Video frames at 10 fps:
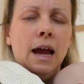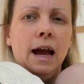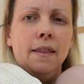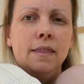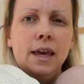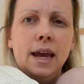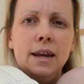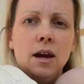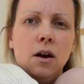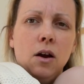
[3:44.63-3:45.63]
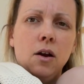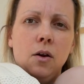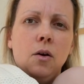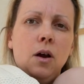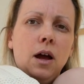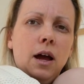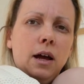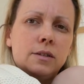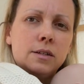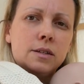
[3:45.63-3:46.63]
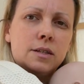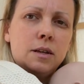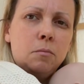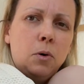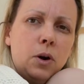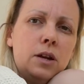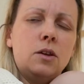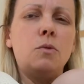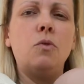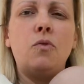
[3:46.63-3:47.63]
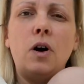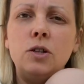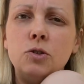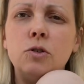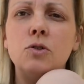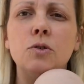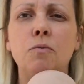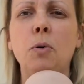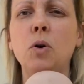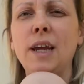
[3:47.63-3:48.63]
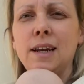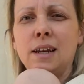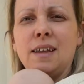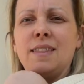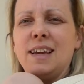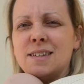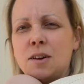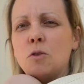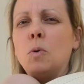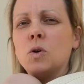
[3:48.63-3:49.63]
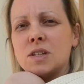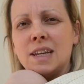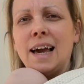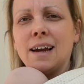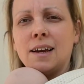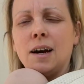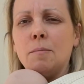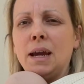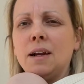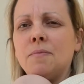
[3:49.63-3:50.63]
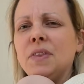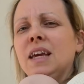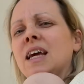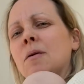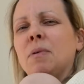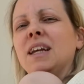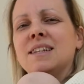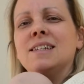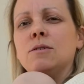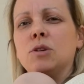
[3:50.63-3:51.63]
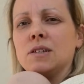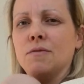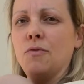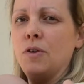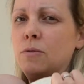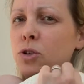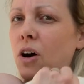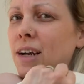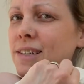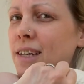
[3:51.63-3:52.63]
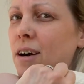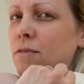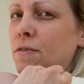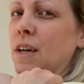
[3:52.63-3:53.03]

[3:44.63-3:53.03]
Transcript: And then at some point you'll find your there's no more slack coming, but it still doesn't feel tight enough.